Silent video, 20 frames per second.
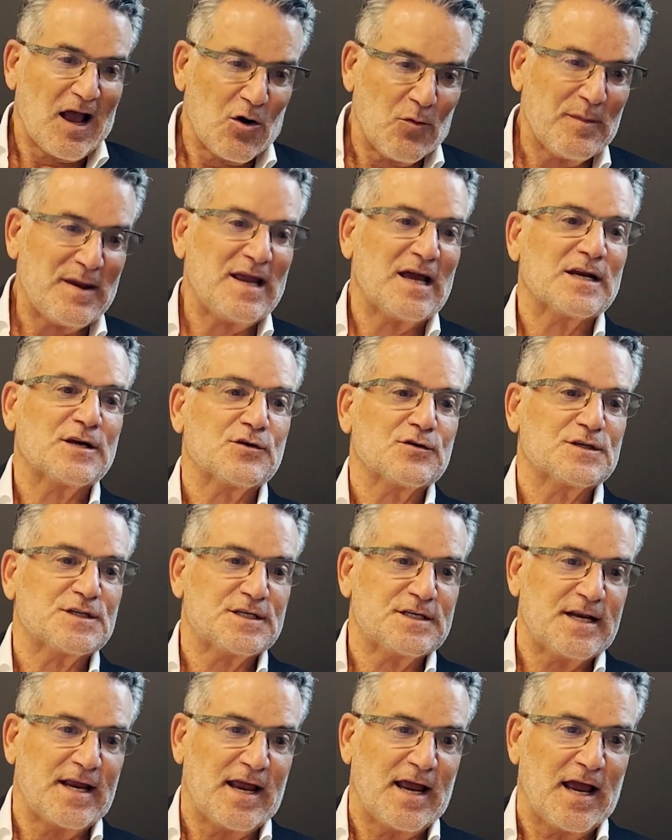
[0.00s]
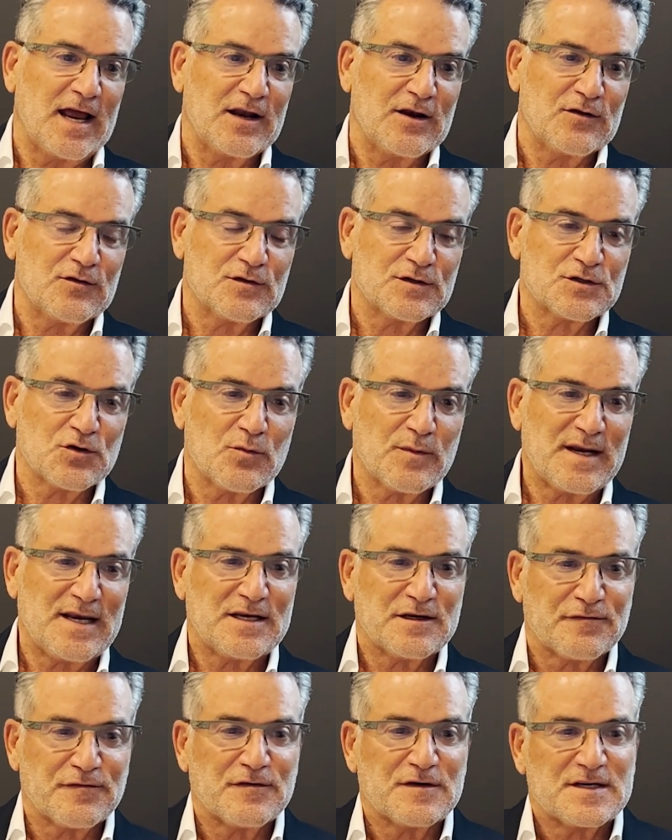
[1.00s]
help me understand. There's so many
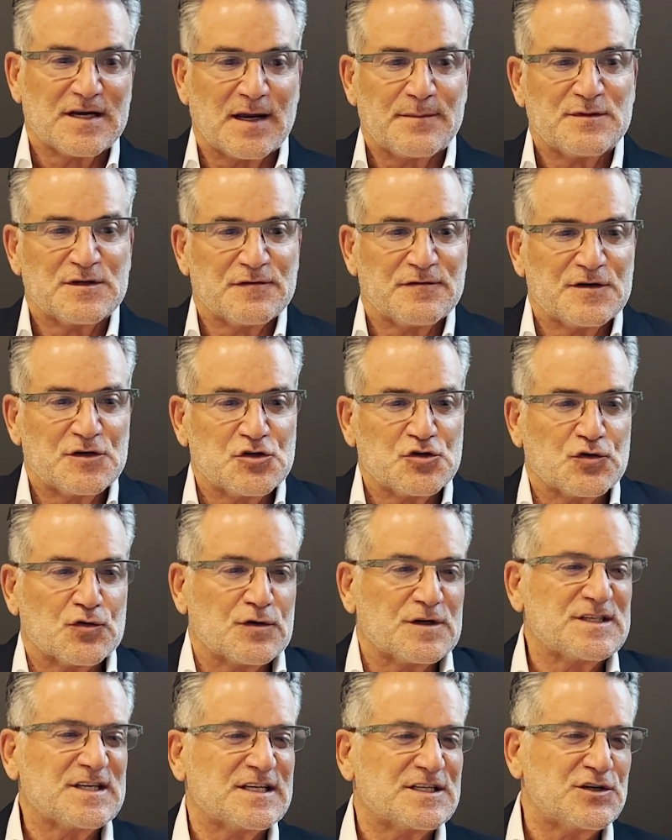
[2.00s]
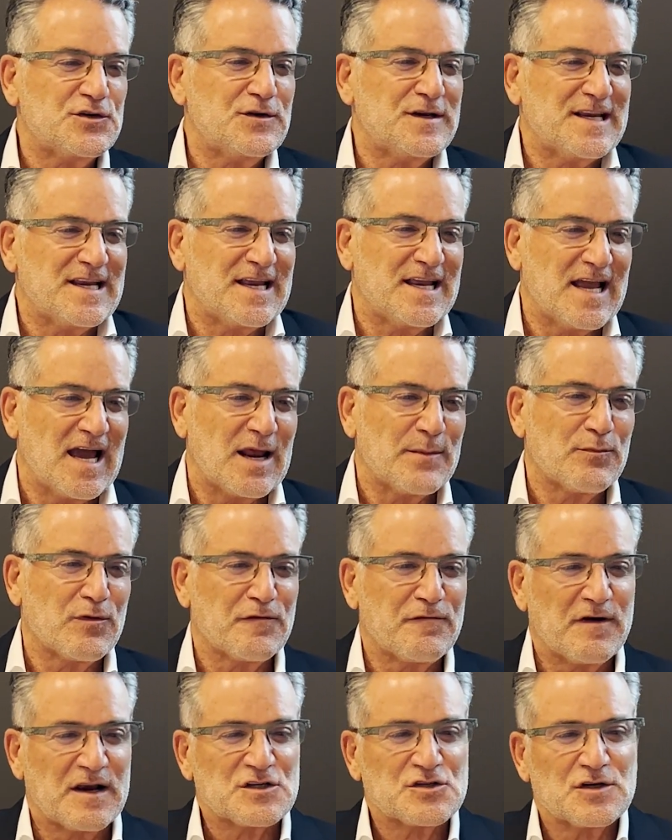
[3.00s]
different types of insurance as you can get.
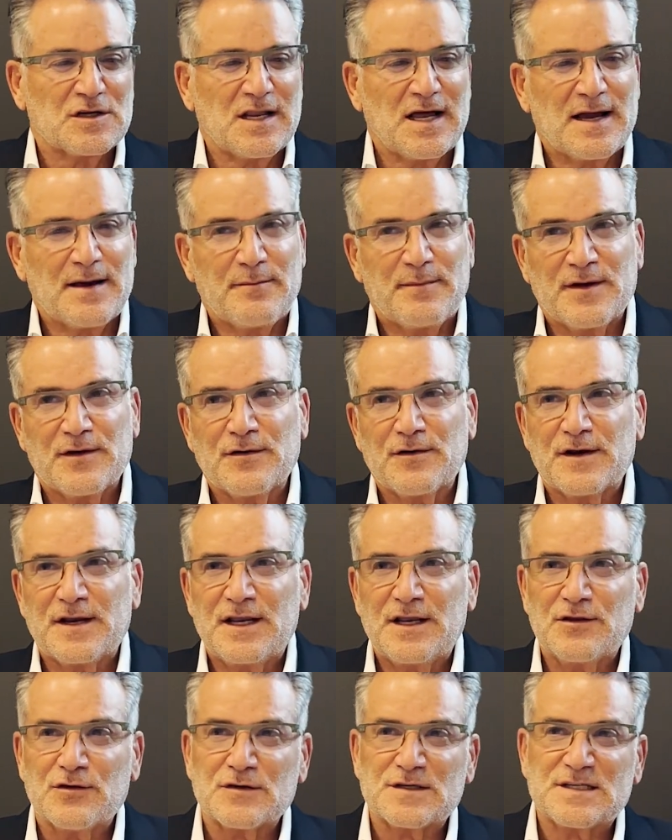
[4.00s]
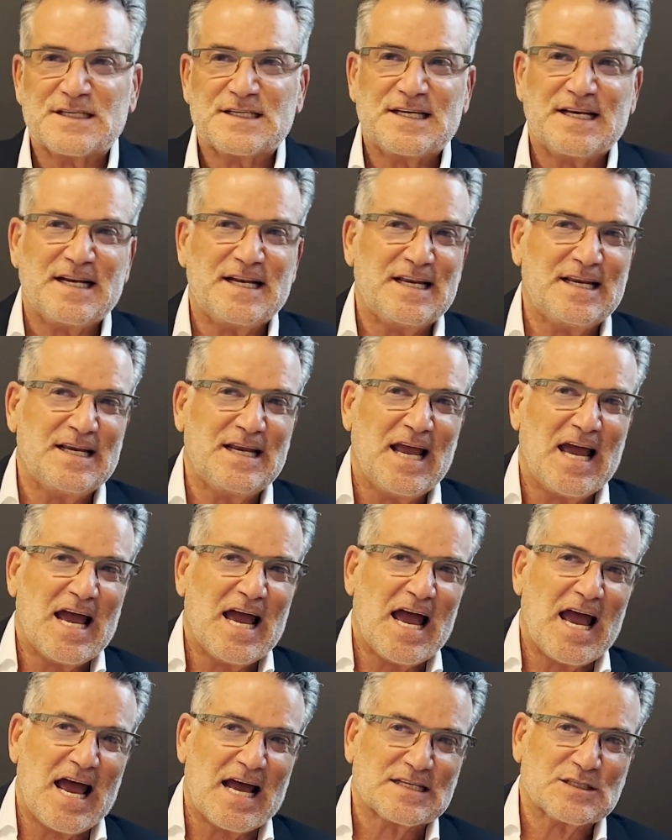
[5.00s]
Professional liability, there's
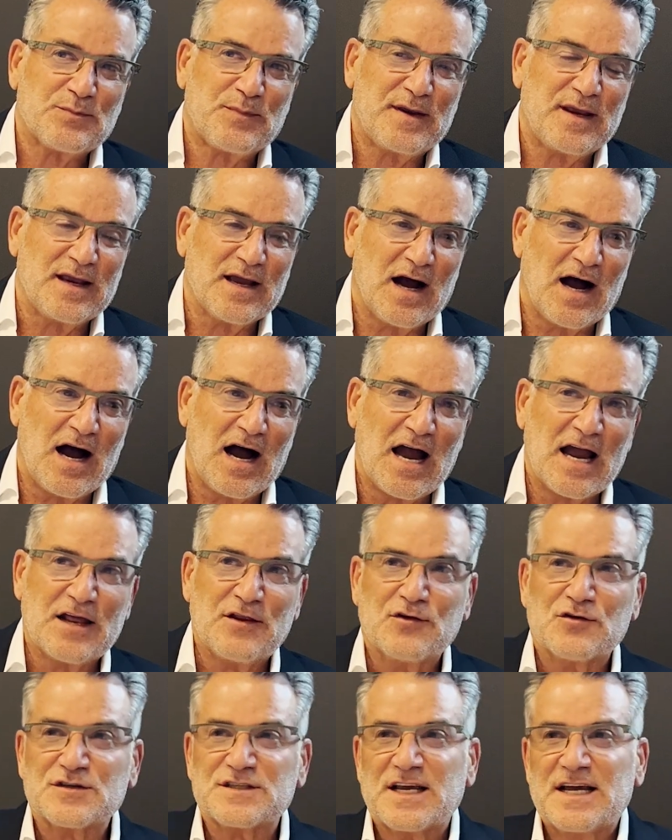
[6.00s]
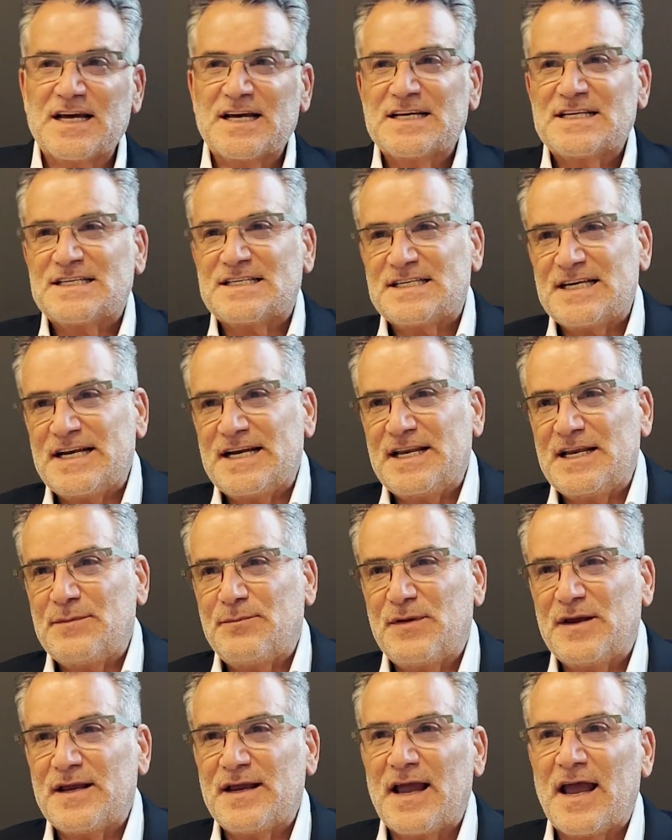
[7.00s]
CDSPI, there's
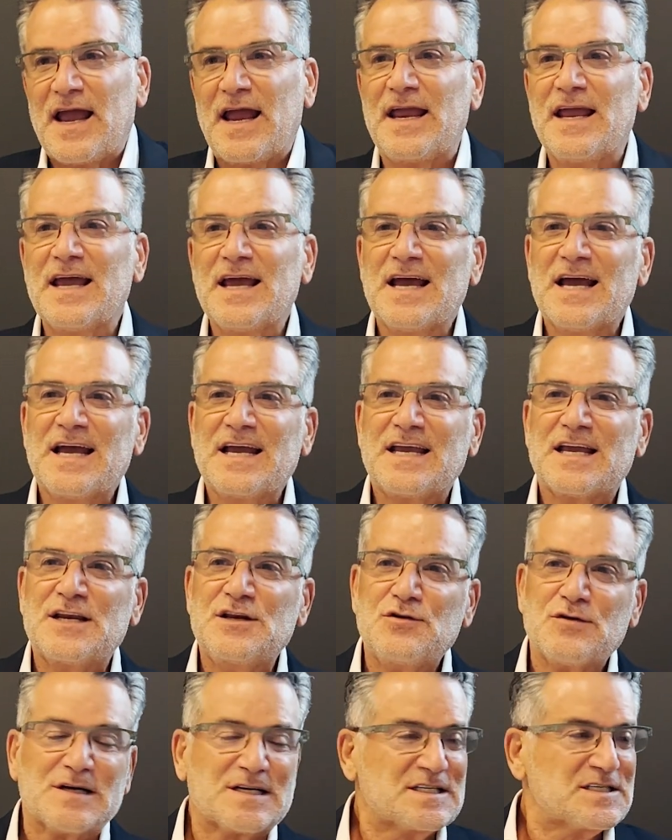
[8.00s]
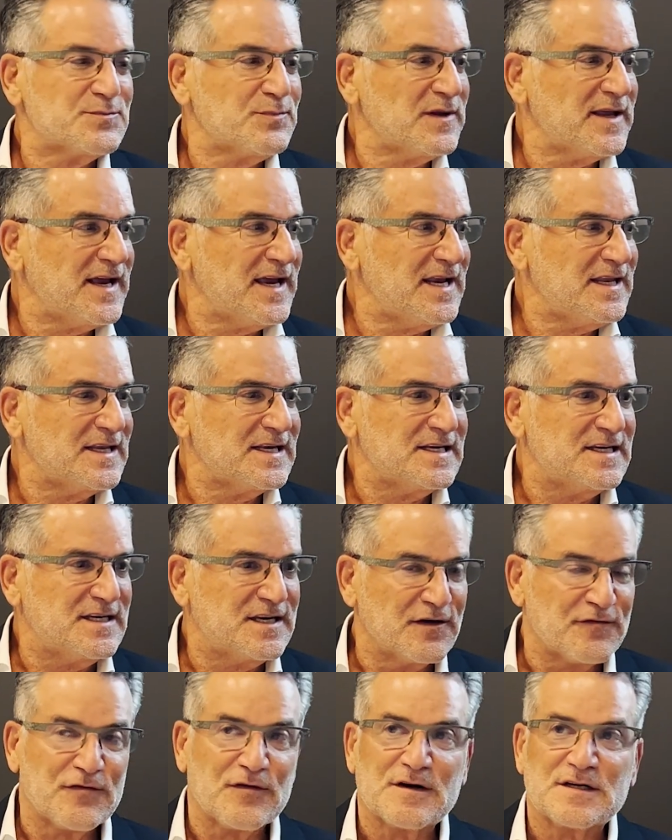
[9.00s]
CDPA. Can you explain the
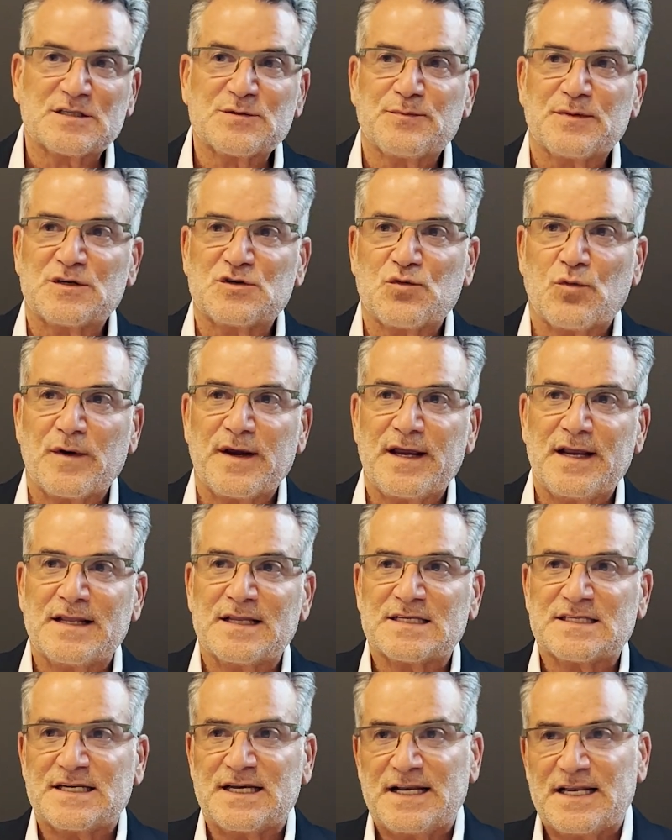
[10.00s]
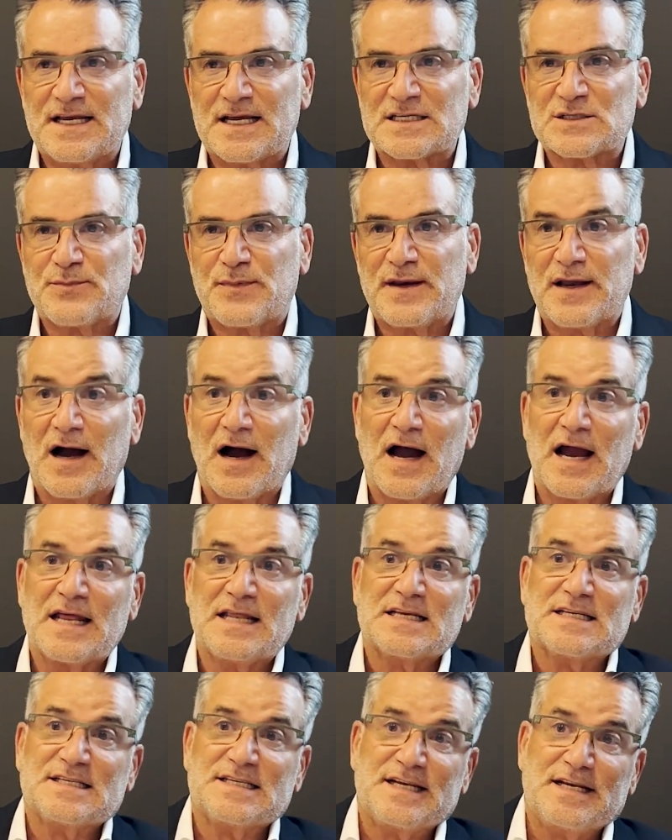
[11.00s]
difference between the CDSPI and
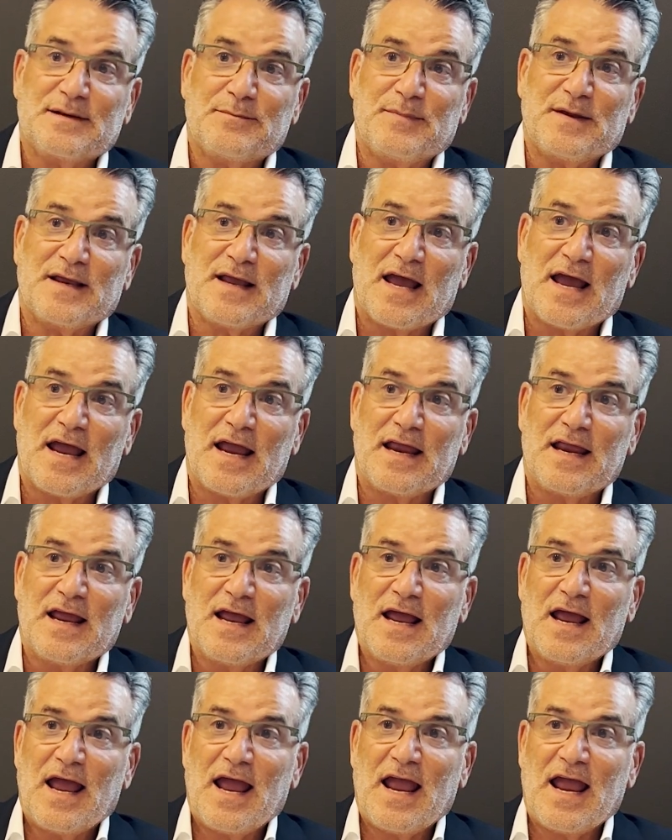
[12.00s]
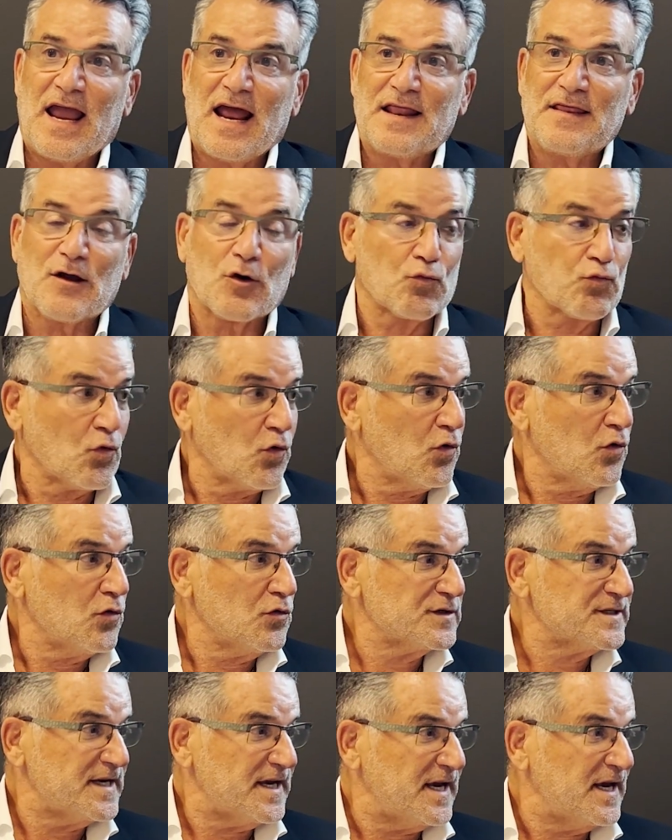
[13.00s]
the CDPA and their
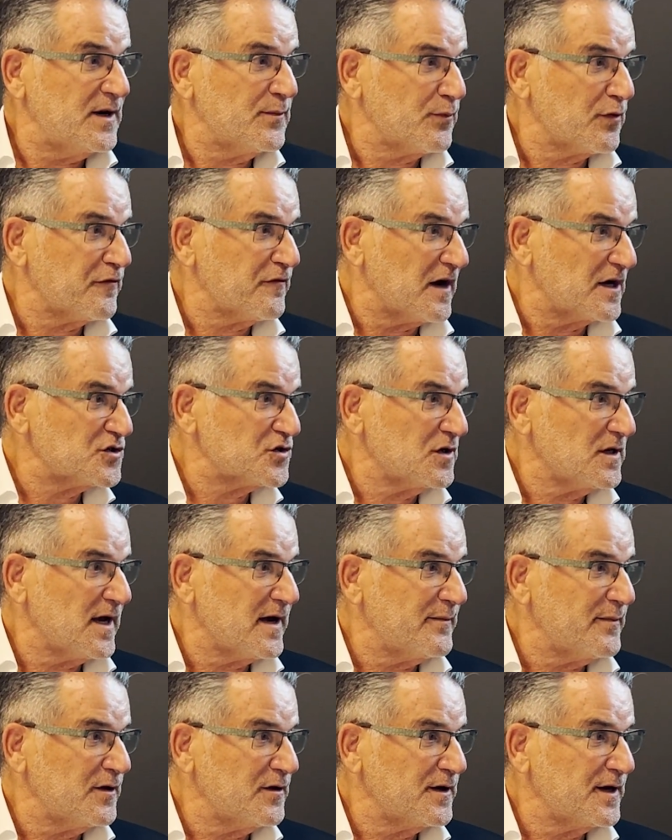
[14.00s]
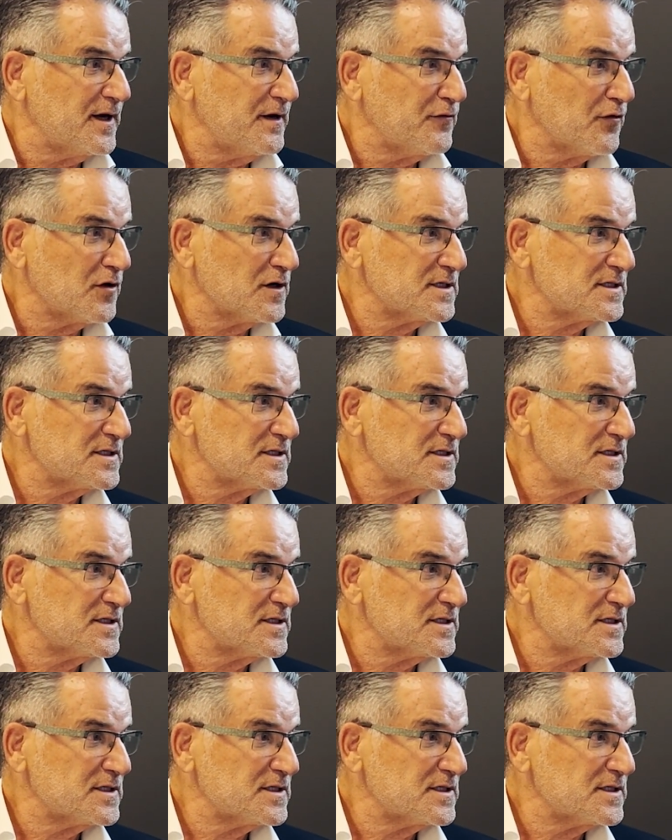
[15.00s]
roles in professional liability for